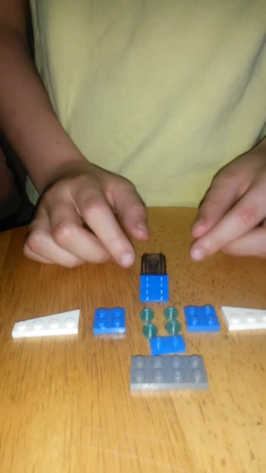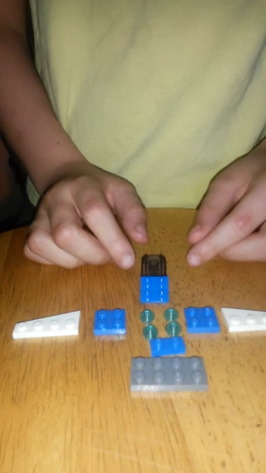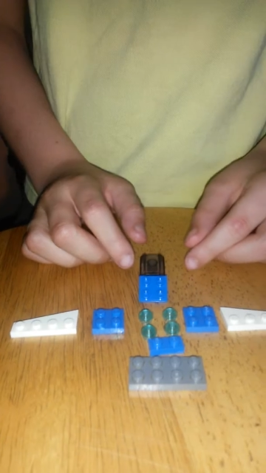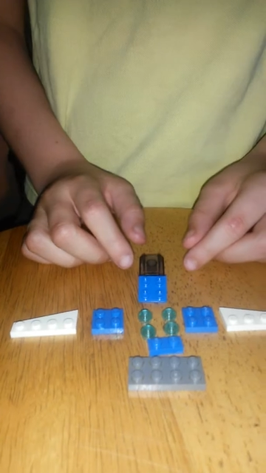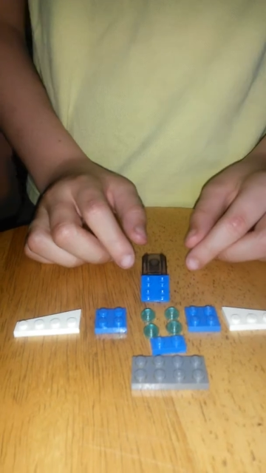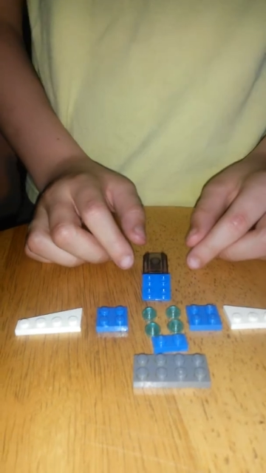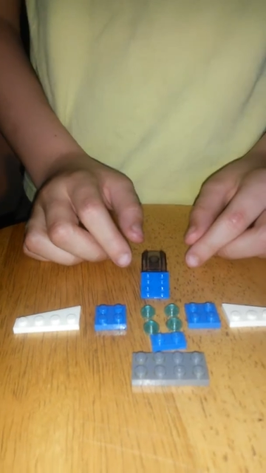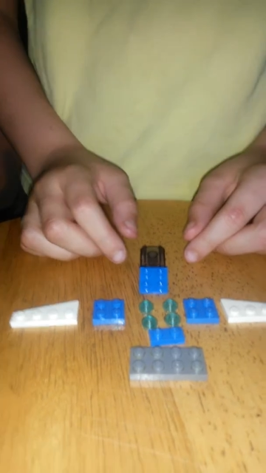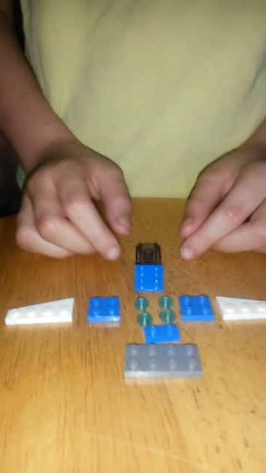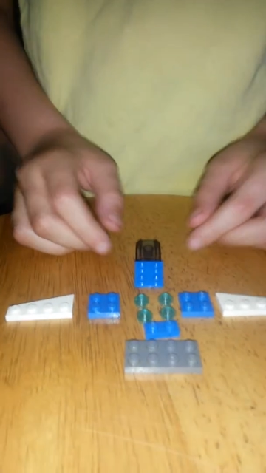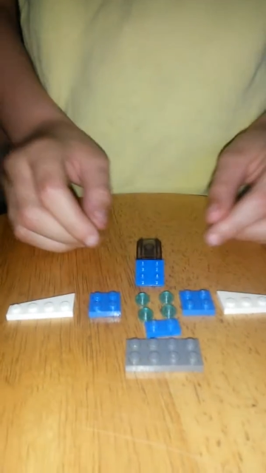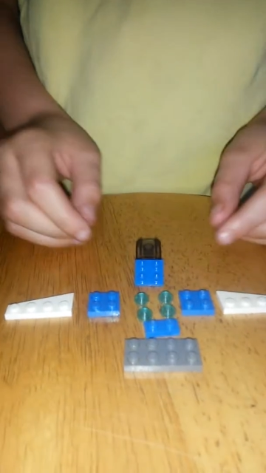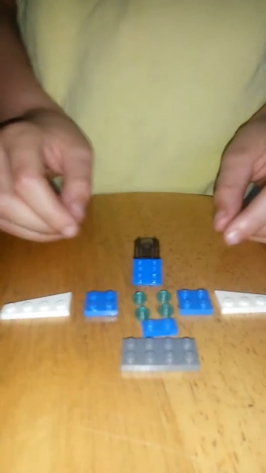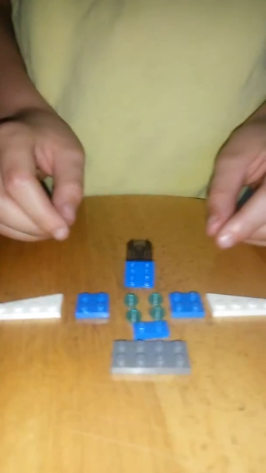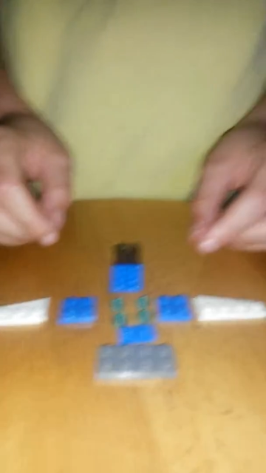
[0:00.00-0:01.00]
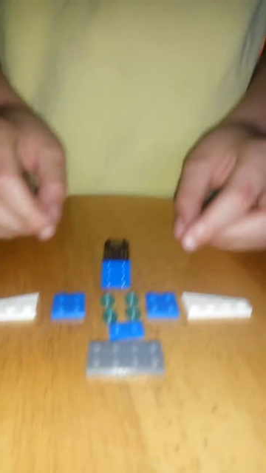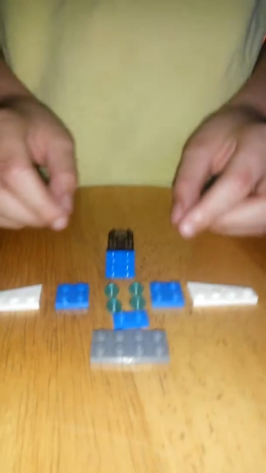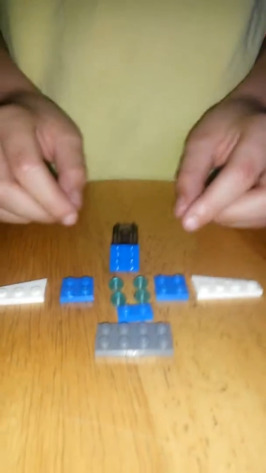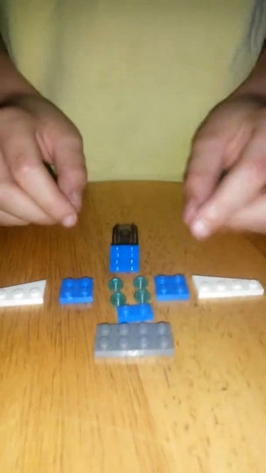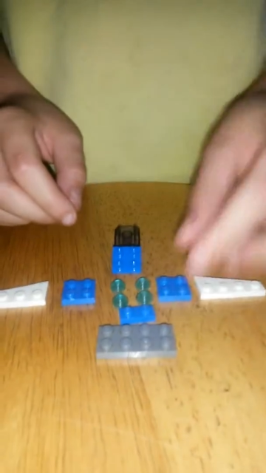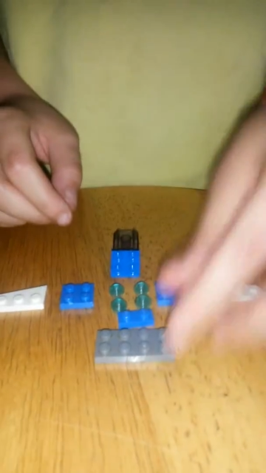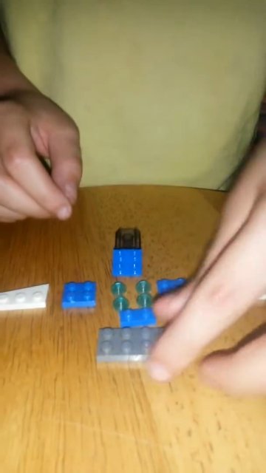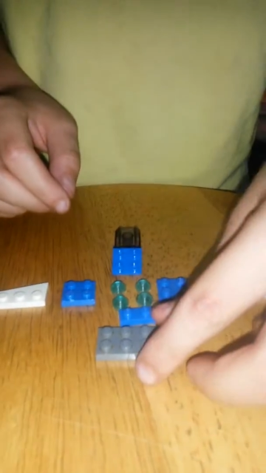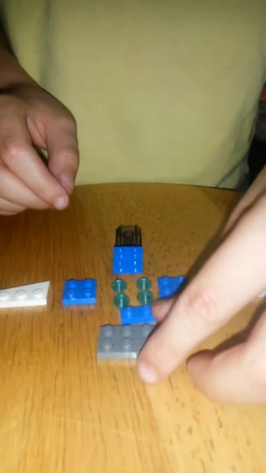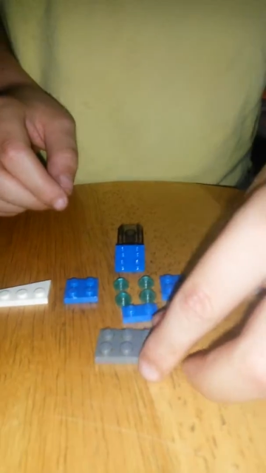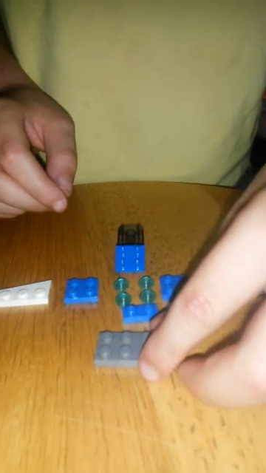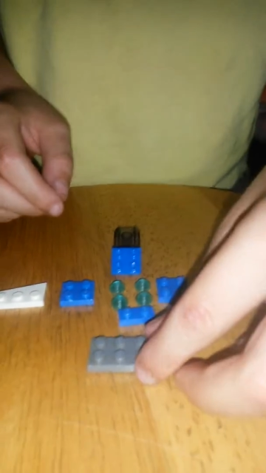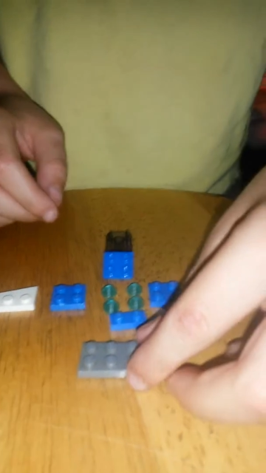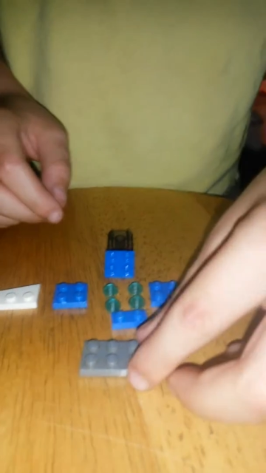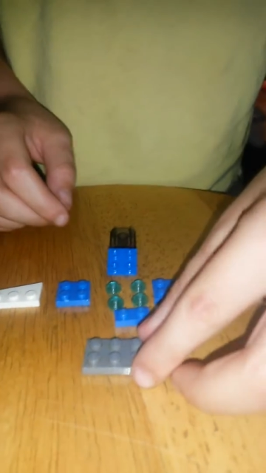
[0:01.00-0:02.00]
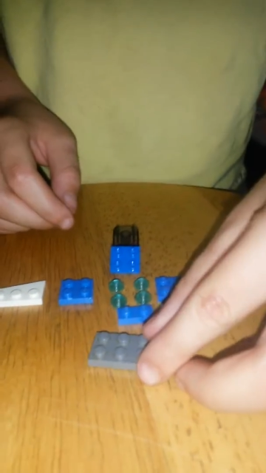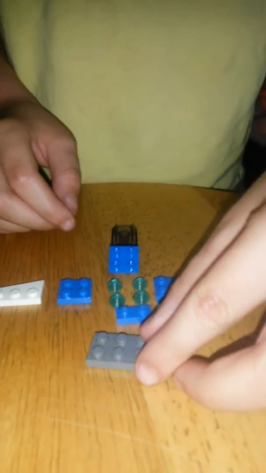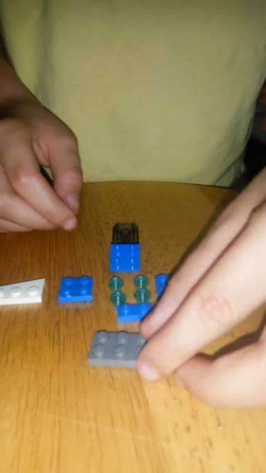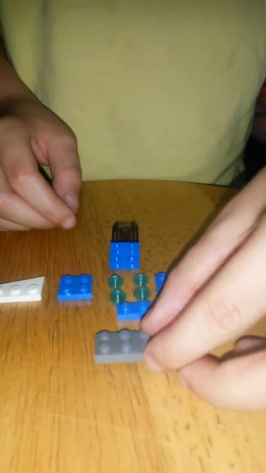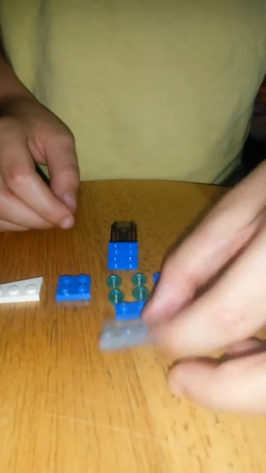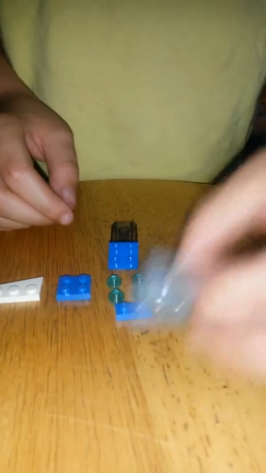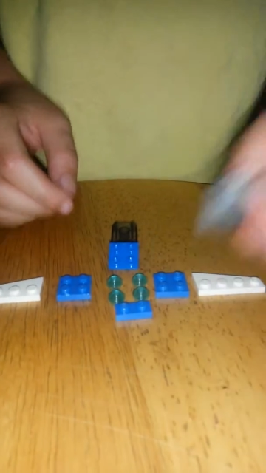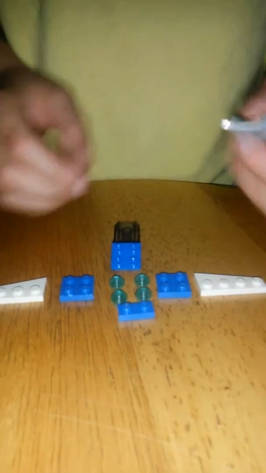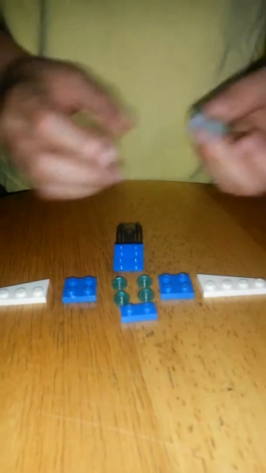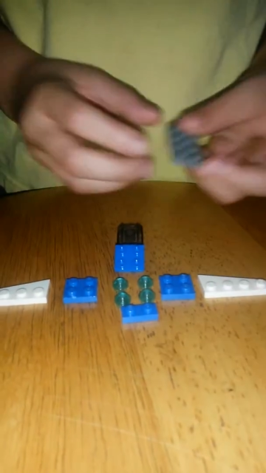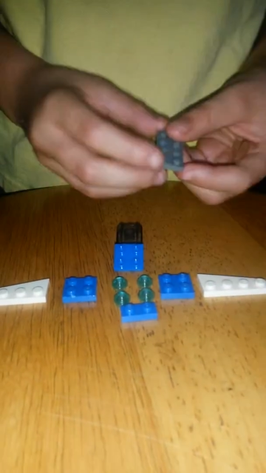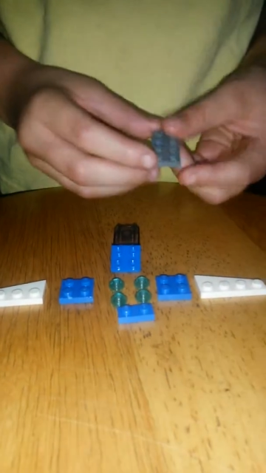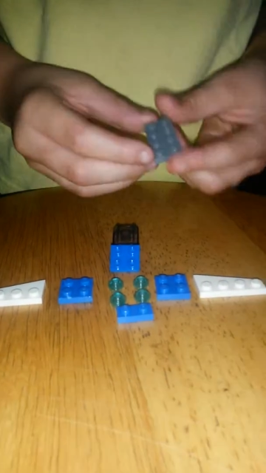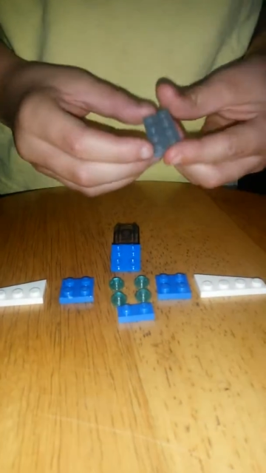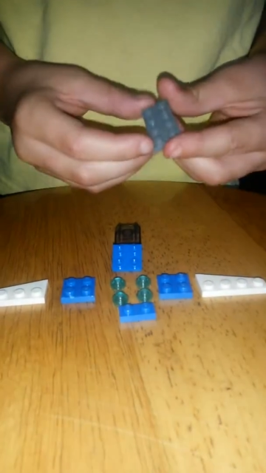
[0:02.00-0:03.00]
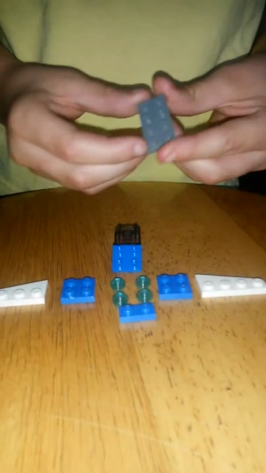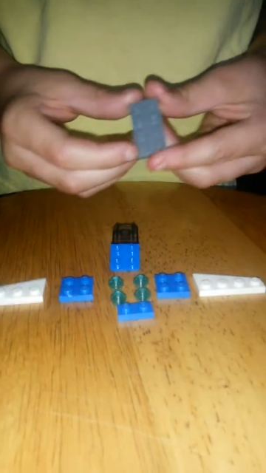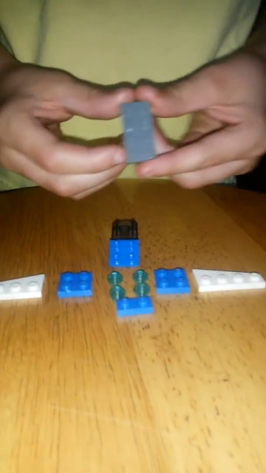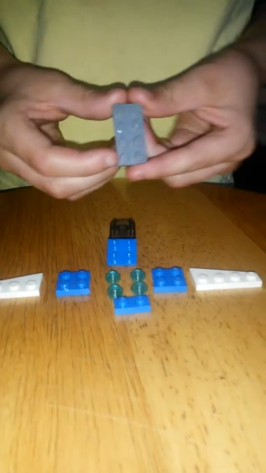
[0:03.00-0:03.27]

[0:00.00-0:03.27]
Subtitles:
No face is visible, so there are no lips to read.